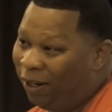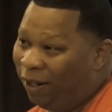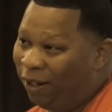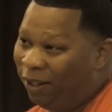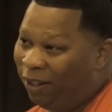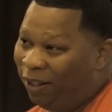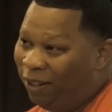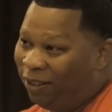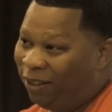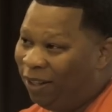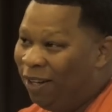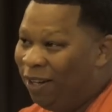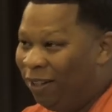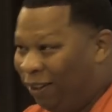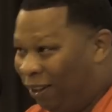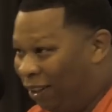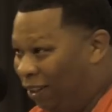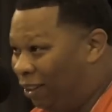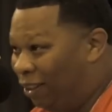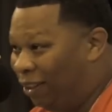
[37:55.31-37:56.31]
Because
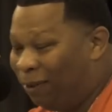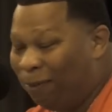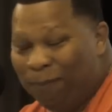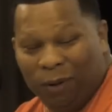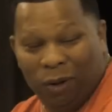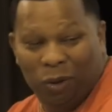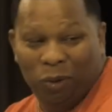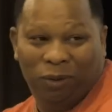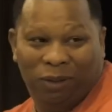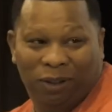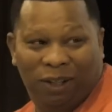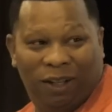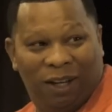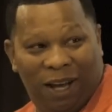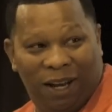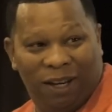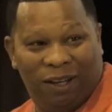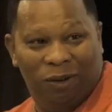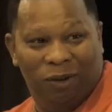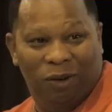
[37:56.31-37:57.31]
this is
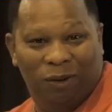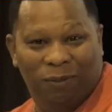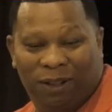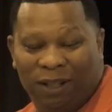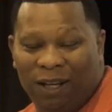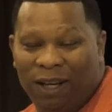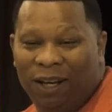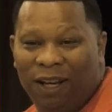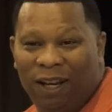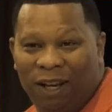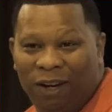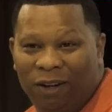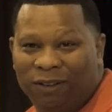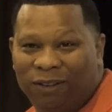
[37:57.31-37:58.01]
music. Like, you know what I'm saying?